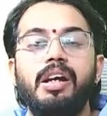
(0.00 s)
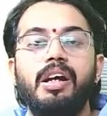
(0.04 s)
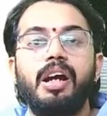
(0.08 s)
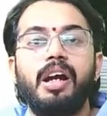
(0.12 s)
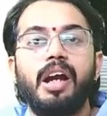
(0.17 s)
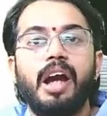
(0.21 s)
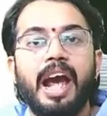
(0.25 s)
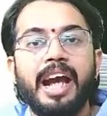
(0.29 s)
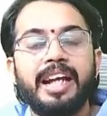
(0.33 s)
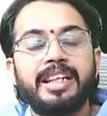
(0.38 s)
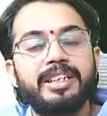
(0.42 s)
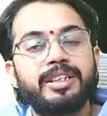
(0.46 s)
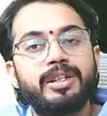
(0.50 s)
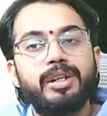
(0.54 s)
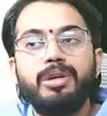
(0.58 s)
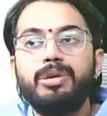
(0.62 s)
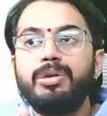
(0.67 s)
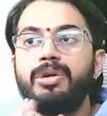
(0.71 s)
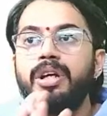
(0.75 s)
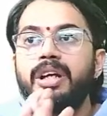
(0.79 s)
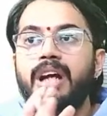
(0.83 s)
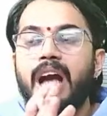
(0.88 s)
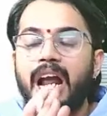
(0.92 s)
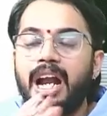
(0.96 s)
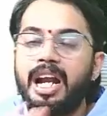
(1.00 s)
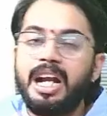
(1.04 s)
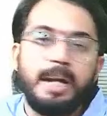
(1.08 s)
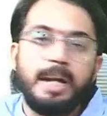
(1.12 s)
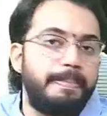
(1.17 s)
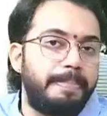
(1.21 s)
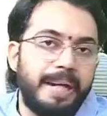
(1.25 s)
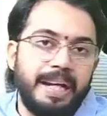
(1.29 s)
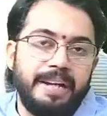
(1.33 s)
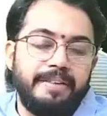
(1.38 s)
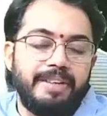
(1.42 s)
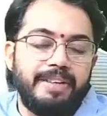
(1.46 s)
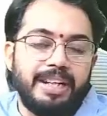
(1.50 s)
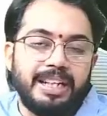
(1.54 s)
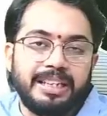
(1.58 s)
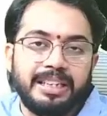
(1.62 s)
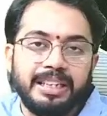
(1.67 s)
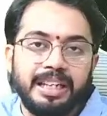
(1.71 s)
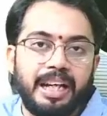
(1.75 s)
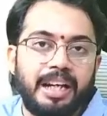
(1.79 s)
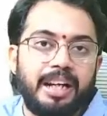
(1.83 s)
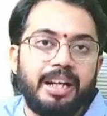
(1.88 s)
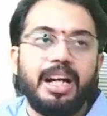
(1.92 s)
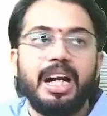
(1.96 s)
exclude current previous
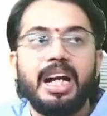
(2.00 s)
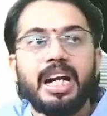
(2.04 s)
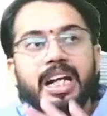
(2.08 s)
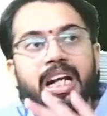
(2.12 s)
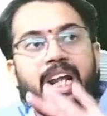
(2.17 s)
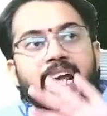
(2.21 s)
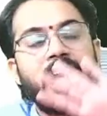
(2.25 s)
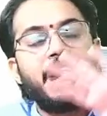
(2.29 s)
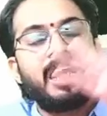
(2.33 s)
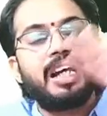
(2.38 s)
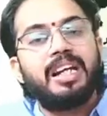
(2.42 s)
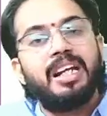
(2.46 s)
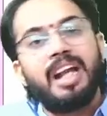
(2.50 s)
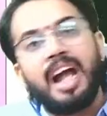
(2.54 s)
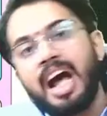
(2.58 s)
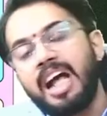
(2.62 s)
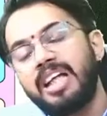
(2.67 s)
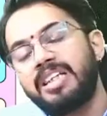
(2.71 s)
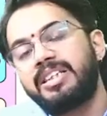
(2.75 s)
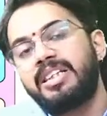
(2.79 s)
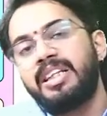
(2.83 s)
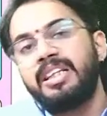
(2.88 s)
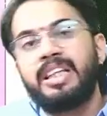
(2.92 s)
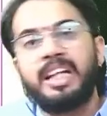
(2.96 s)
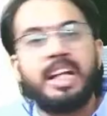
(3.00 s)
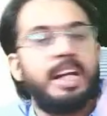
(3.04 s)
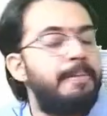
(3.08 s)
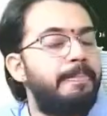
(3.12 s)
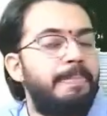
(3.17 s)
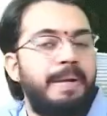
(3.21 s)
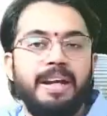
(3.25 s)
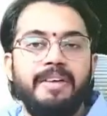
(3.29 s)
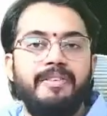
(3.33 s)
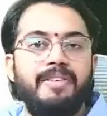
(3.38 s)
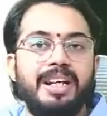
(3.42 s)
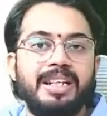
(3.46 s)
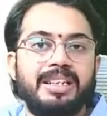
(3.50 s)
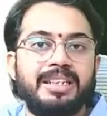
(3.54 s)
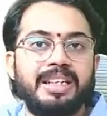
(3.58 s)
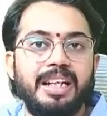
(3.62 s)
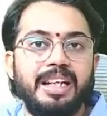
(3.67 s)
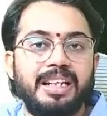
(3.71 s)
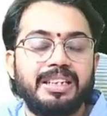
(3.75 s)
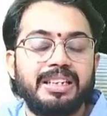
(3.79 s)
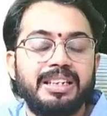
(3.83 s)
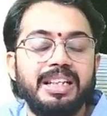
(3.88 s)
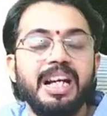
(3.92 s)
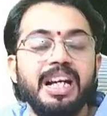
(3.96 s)
year, take last 3 previous
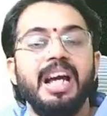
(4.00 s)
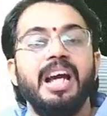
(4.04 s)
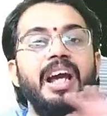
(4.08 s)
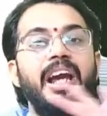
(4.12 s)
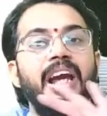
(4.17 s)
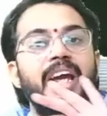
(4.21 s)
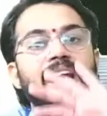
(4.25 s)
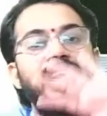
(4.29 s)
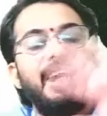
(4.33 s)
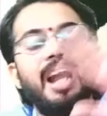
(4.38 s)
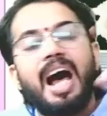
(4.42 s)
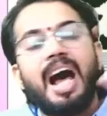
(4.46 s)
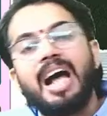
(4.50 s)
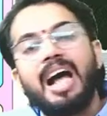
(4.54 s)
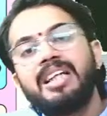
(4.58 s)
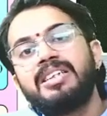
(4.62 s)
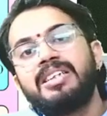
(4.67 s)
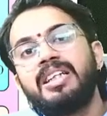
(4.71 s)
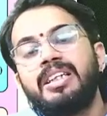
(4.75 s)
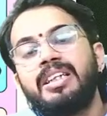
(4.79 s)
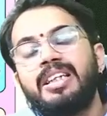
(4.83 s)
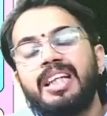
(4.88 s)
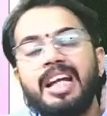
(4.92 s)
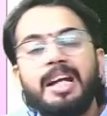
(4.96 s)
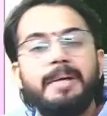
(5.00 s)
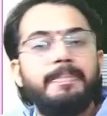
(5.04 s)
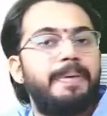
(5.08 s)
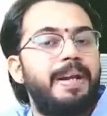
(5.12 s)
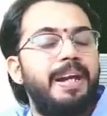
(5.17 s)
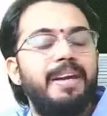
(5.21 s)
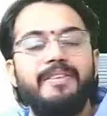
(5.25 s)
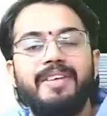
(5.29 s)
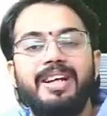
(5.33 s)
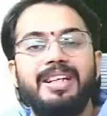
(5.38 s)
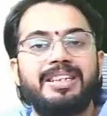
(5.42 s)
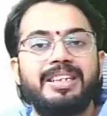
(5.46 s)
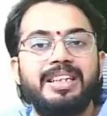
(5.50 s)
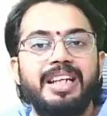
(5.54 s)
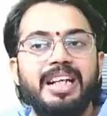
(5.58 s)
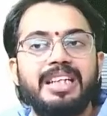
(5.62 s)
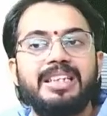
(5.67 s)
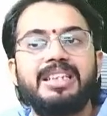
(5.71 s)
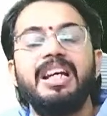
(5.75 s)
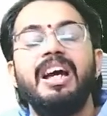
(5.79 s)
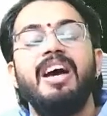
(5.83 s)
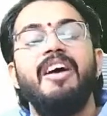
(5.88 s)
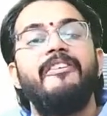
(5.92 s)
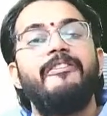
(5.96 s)
years. In last 3 previous years,
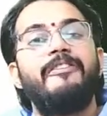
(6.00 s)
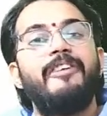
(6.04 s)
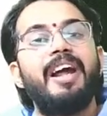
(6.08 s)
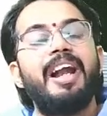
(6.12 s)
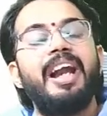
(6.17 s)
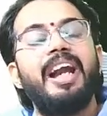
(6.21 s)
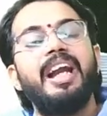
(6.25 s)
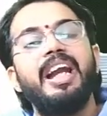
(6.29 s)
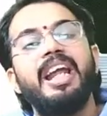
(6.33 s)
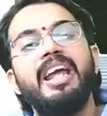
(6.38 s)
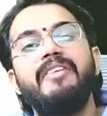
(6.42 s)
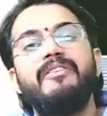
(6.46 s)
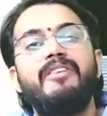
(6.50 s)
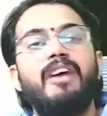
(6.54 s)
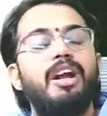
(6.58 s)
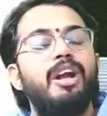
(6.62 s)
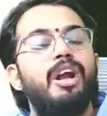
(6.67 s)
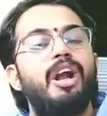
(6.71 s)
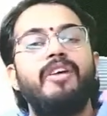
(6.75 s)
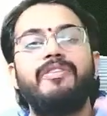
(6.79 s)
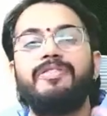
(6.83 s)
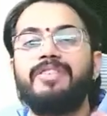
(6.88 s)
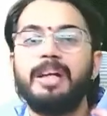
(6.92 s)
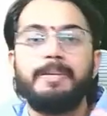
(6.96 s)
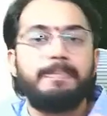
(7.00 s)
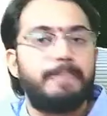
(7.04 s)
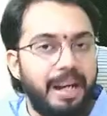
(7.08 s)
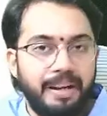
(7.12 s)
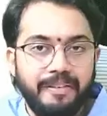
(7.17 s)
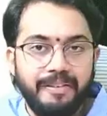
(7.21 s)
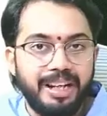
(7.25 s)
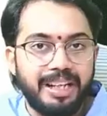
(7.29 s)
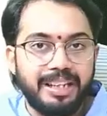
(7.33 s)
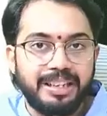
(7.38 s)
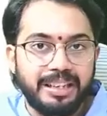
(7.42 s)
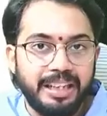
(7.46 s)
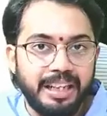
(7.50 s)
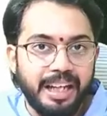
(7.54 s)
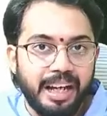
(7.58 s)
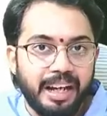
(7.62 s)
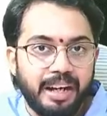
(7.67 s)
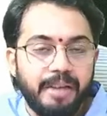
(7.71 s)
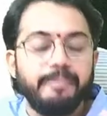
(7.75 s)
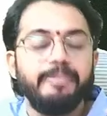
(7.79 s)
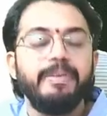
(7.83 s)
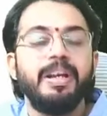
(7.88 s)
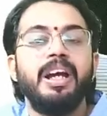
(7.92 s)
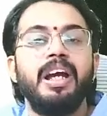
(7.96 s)
for any one of the previous year,
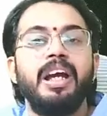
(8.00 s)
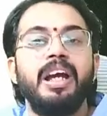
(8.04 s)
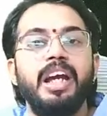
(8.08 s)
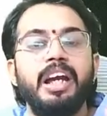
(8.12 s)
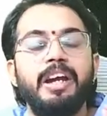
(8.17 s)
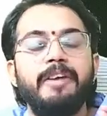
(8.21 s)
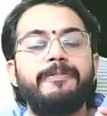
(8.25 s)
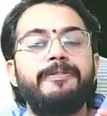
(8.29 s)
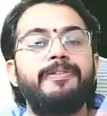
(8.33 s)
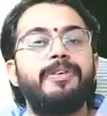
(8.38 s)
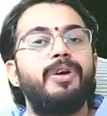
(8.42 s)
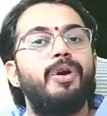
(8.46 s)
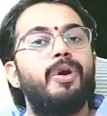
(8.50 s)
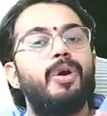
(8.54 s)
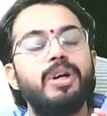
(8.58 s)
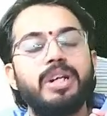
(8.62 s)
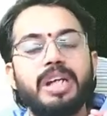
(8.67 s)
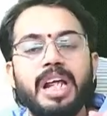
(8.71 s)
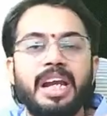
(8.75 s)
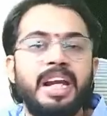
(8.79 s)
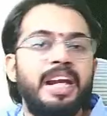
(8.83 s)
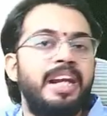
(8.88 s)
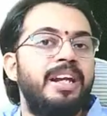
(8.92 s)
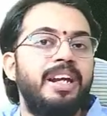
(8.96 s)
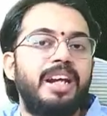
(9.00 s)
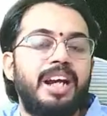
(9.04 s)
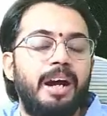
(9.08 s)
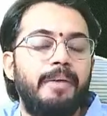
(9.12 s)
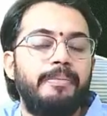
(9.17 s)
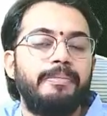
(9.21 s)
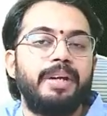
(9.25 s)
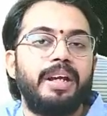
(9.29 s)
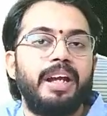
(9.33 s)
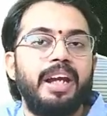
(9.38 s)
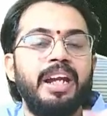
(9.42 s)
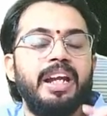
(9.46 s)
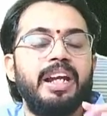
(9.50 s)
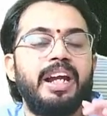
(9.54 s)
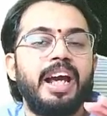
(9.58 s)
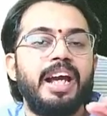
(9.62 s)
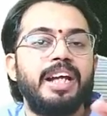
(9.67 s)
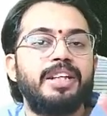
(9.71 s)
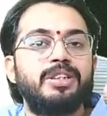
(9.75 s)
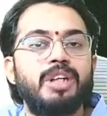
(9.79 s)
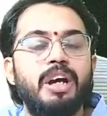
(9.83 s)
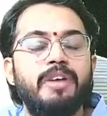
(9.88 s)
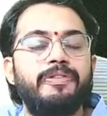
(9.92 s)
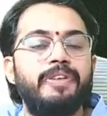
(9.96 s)
if total income in case
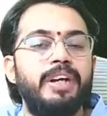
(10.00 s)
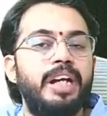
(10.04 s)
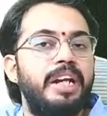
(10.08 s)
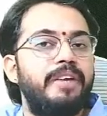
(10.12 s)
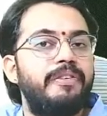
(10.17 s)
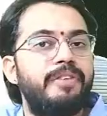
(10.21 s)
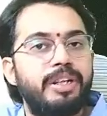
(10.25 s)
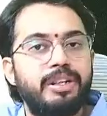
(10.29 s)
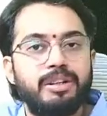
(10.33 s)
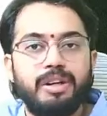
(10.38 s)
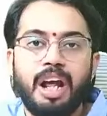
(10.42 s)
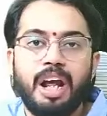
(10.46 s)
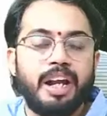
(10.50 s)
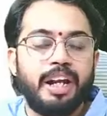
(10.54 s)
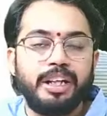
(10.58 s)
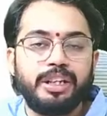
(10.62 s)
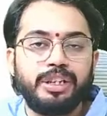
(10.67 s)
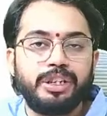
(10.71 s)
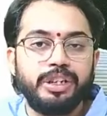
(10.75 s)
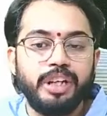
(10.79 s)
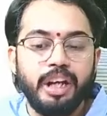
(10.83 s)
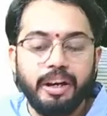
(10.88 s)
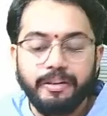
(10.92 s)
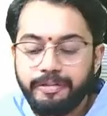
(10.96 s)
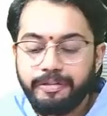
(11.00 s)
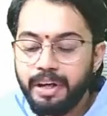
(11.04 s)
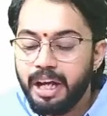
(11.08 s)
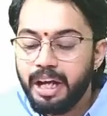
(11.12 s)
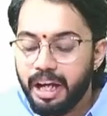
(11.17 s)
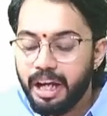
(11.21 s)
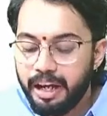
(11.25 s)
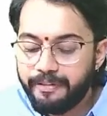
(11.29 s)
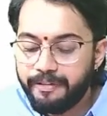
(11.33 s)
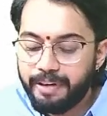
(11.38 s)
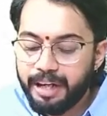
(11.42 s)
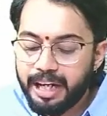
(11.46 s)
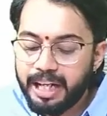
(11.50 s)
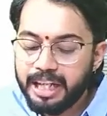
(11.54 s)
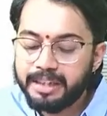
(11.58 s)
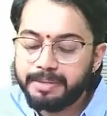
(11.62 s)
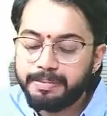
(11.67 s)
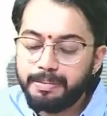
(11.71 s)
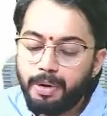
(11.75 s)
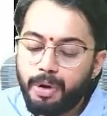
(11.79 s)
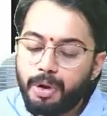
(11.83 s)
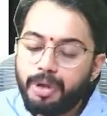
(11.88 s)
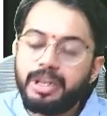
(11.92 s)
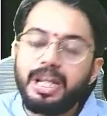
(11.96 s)
of individual or HUF, if it is
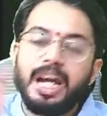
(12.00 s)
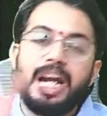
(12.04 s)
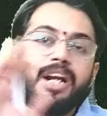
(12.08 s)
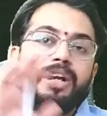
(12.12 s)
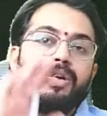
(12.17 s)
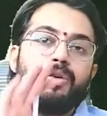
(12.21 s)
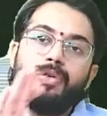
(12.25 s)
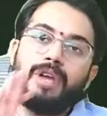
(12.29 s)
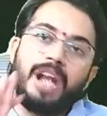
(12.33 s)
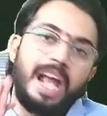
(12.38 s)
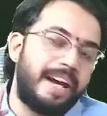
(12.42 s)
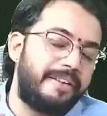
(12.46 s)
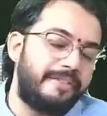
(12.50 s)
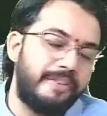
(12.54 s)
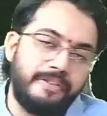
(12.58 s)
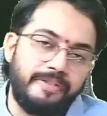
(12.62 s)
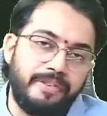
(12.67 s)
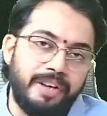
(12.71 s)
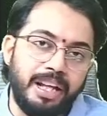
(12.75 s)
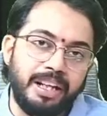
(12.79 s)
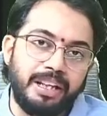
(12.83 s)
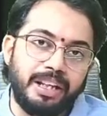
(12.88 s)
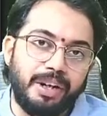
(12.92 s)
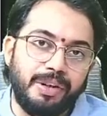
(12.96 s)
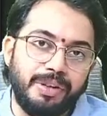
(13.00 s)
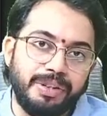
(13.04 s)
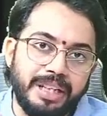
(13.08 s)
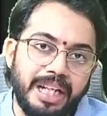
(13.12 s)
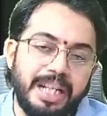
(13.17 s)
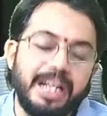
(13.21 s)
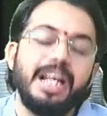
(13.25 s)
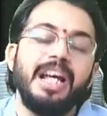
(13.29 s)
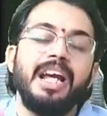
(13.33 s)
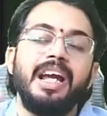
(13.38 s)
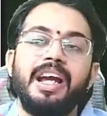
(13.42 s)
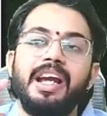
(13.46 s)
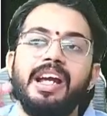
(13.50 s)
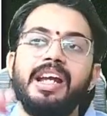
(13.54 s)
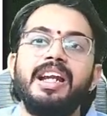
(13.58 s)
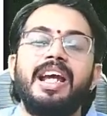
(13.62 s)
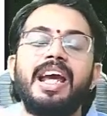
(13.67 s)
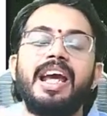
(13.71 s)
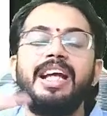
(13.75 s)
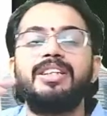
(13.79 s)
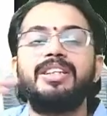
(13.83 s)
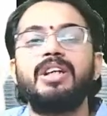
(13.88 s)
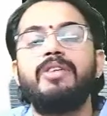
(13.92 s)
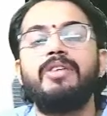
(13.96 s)
more than 2,50,000, in
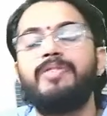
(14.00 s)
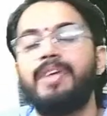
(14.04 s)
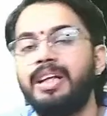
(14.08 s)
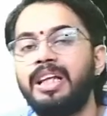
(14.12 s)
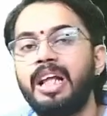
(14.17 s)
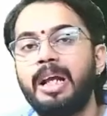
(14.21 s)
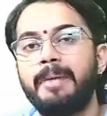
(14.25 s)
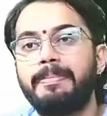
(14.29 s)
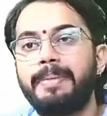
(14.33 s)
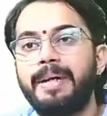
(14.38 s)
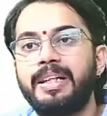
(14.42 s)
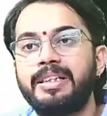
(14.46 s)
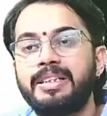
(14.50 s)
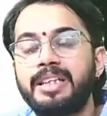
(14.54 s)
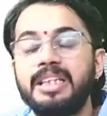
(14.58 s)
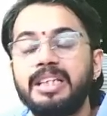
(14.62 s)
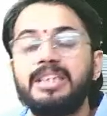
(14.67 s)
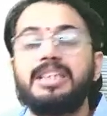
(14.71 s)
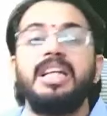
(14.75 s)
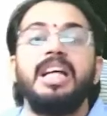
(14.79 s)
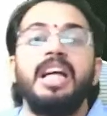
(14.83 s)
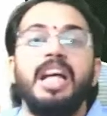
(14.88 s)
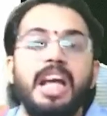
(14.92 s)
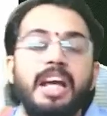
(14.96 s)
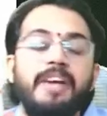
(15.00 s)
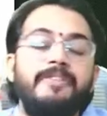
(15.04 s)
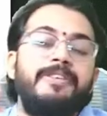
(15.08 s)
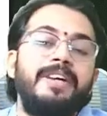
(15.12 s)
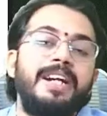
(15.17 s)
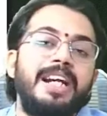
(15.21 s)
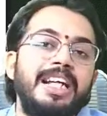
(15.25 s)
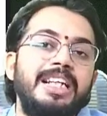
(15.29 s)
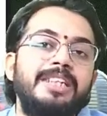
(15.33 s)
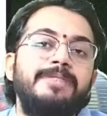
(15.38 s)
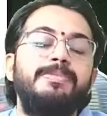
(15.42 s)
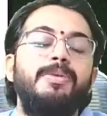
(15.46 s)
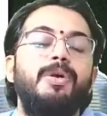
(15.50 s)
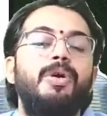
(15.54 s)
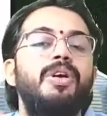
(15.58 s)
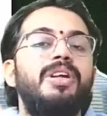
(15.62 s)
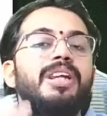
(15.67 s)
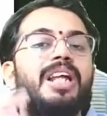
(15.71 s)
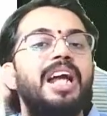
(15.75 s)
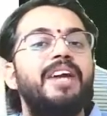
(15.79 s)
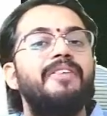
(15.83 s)
case of other persons, if it is more than